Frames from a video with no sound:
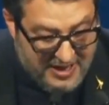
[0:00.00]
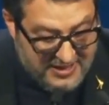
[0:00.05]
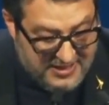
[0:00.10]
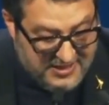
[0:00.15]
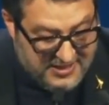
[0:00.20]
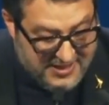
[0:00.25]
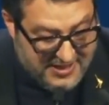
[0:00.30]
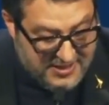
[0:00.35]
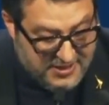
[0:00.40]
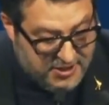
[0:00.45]

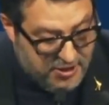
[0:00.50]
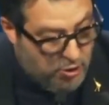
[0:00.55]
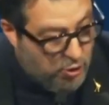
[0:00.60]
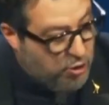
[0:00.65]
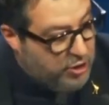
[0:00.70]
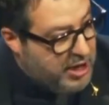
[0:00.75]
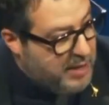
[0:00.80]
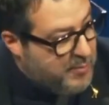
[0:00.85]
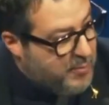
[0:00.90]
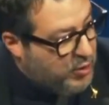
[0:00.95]
that
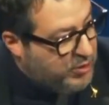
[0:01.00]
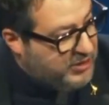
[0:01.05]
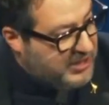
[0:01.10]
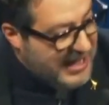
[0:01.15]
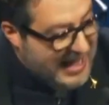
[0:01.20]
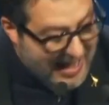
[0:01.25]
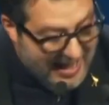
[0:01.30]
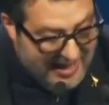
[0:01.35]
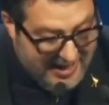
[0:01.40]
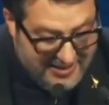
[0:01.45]
defend the
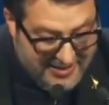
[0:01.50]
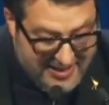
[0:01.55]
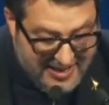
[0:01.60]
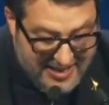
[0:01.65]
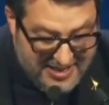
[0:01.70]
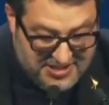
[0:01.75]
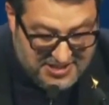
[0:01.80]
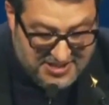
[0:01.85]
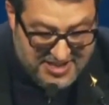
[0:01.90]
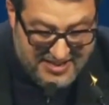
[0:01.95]
interests of
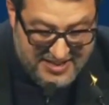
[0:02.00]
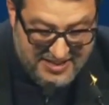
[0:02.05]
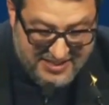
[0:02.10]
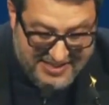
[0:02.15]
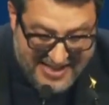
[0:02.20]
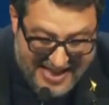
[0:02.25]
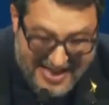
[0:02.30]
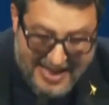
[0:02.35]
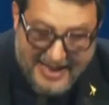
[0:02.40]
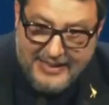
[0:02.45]

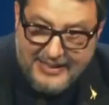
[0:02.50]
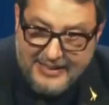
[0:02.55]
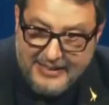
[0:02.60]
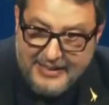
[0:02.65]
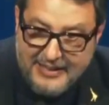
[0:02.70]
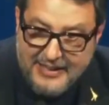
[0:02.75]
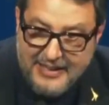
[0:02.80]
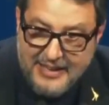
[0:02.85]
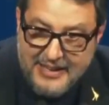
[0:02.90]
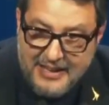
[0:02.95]
multinationals
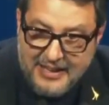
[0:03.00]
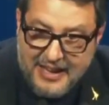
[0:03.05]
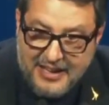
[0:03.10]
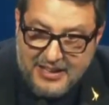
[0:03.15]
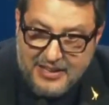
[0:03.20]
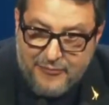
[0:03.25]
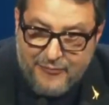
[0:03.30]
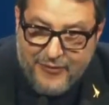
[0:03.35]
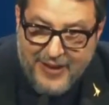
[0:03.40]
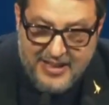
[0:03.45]
and not
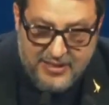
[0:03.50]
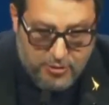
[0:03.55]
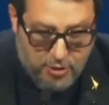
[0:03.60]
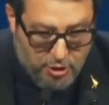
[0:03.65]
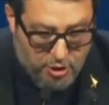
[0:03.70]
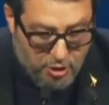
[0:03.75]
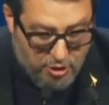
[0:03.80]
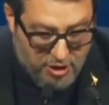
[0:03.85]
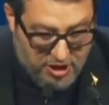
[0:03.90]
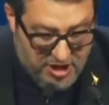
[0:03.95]
citizens.